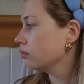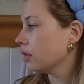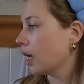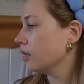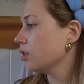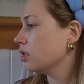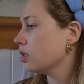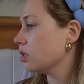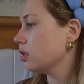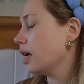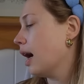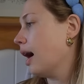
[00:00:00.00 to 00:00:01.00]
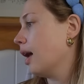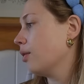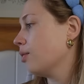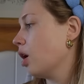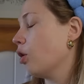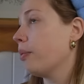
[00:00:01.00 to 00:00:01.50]
I just, yeah, I
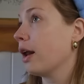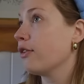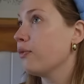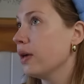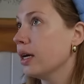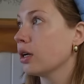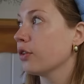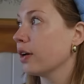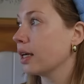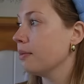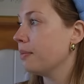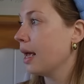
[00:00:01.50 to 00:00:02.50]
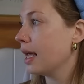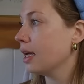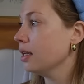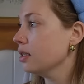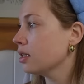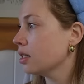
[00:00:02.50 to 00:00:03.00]
don't know. But I figured if I can
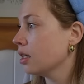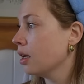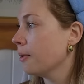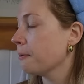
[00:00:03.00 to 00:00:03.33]
paint